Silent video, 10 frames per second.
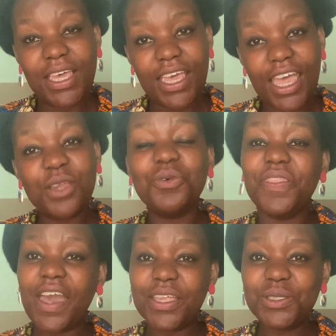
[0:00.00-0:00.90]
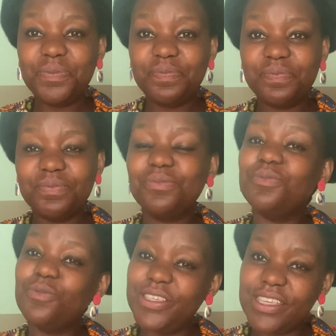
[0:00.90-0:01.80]
And with that,
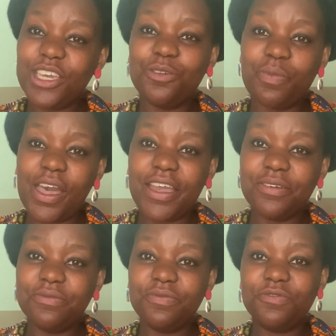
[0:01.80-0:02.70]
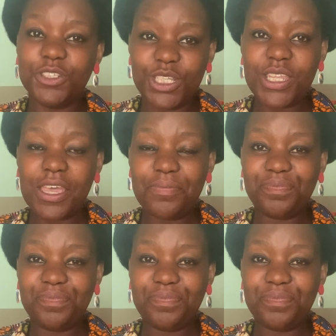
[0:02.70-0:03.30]
we say goodbye for today.